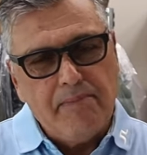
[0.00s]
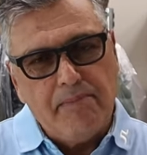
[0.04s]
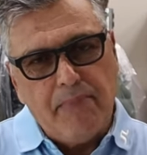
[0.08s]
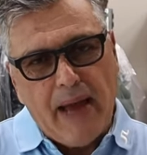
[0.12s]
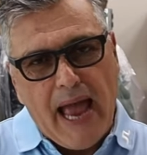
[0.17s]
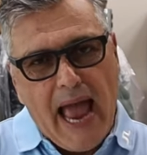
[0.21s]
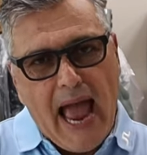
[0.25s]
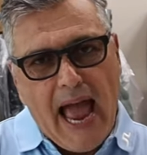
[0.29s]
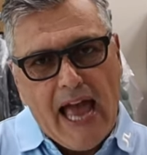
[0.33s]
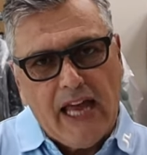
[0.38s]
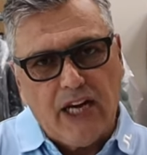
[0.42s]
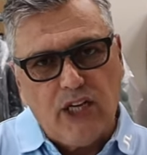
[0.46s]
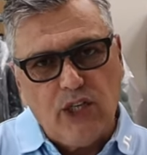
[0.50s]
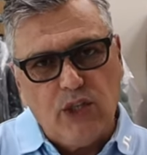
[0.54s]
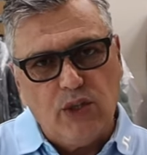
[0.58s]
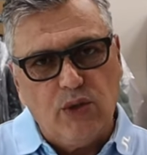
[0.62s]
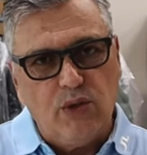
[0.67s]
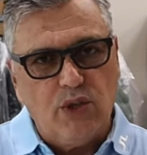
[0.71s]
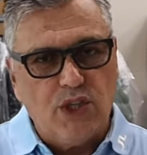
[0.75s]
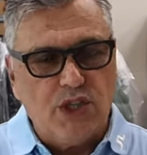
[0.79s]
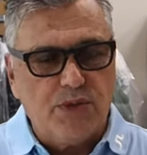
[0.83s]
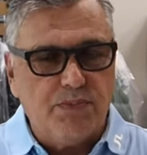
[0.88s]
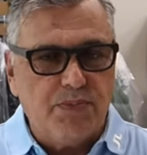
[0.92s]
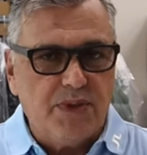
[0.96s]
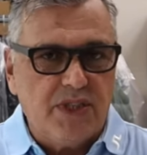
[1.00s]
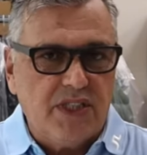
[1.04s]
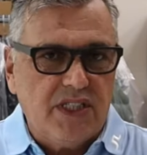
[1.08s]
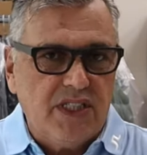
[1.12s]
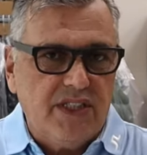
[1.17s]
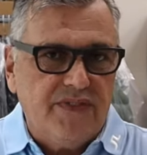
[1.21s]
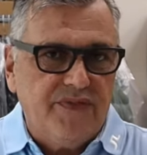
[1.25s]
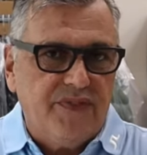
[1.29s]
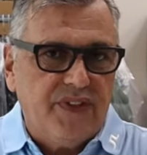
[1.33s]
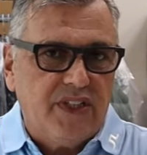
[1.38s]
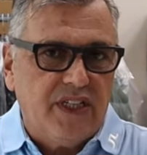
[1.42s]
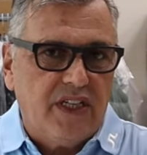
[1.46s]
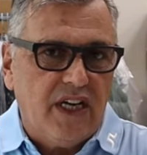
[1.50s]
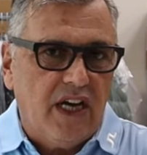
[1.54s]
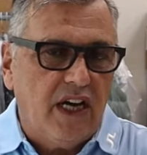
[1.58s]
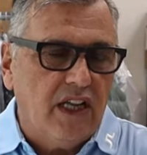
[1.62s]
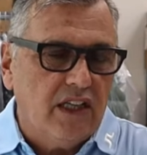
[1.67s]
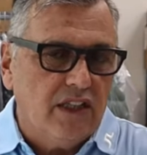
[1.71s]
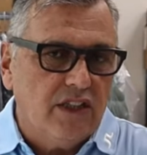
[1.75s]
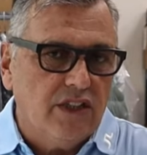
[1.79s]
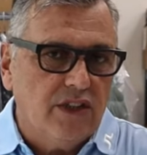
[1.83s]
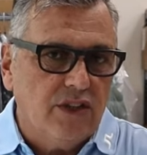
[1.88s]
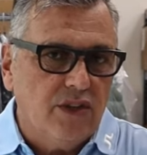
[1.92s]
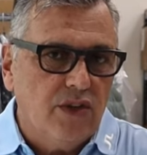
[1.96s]
pattern or a specific
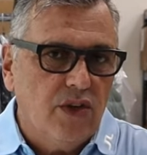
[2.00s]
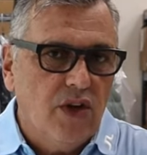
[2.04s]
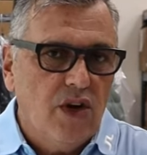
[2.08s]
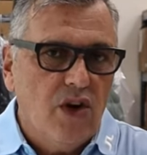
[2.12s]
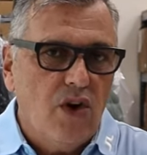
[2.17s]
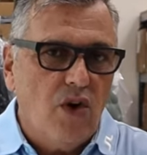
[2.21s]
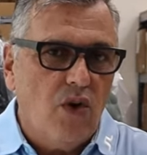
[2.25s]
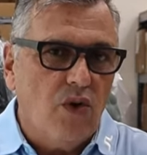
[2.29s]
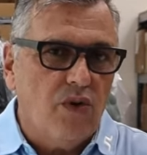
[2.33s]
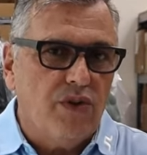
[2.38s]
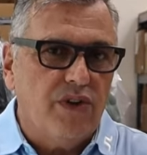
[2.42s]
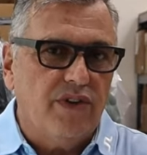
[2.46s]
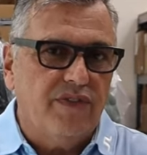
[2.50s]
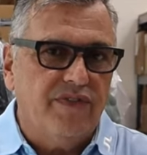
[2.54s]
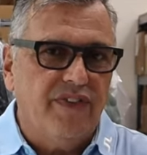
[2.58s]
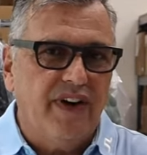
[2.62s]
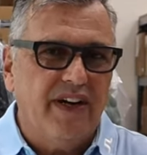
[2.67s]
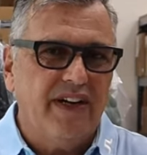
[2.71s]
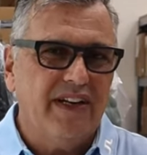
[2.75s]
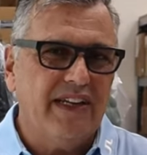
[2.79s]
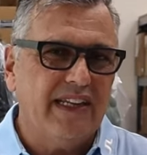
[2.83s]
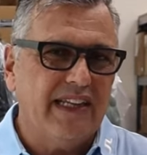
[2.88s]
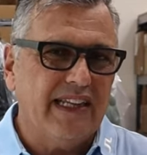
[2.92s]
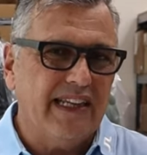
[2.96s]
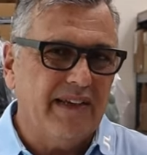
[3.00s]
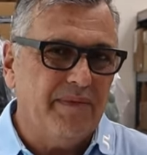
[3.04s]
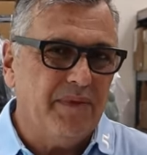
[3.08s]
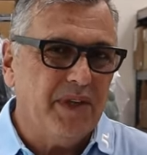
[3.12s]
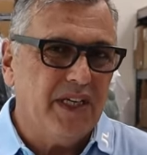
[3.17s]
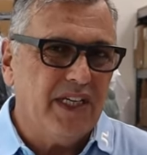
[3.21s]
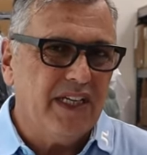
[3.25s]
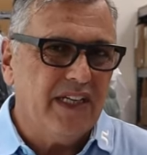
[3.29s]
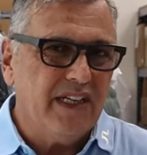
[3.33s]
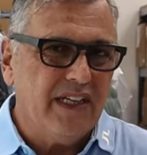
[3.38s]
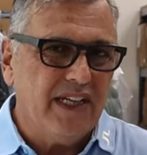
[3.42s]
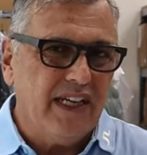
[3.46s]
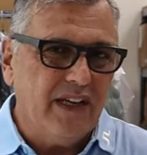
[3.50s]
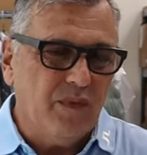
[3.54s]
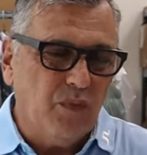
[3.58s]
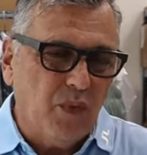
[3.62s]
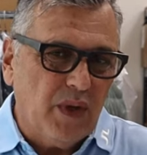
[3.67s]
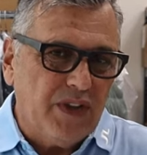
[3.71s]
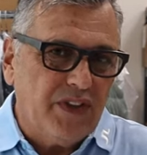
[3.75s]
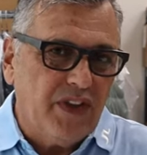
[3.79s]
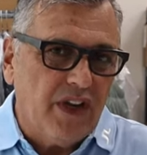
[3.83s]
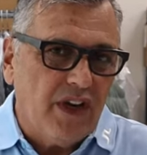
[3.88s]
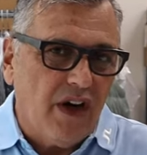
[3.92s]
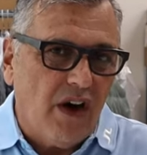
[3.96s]
color or they're very limited in
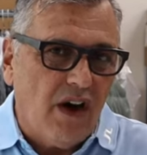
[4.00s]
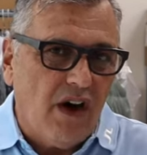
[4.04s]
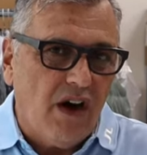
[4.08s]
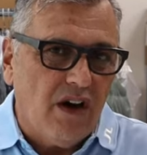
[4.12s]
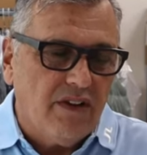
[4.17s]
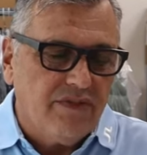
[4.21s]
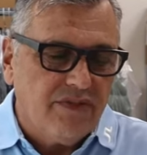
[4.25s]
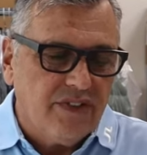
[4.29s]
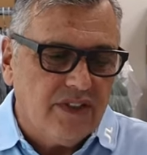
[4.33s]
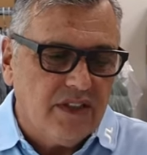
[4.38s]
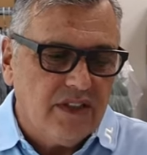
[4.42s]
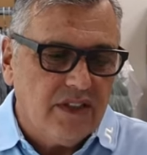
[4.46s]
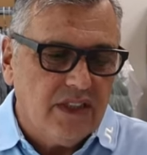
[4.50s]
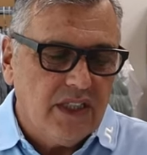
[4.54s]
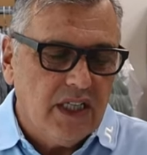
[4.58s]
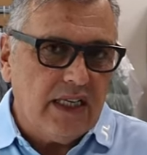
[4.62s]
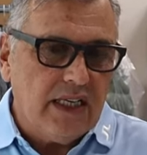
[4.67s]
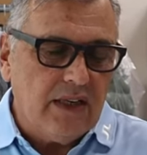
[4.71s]
what they offer.